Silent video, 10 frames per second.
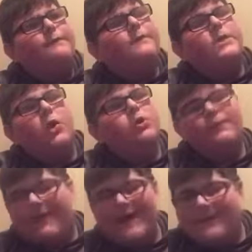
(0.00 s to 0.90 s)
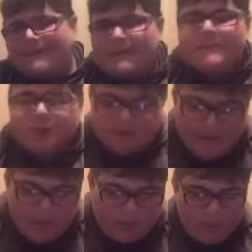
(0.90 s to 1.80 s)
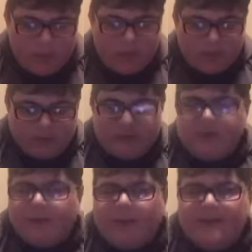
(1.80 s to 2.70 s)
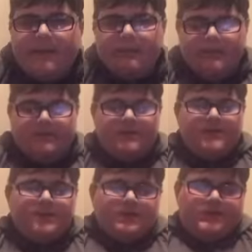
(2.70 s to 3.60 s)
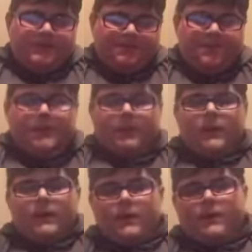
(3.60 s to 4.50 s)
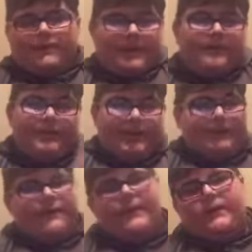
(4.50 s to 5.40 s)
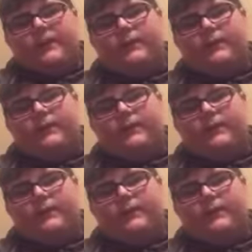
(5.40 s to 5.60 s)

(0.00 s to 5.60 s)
know this much about Crystal Palace, obviously, because being a Fleetwood fan,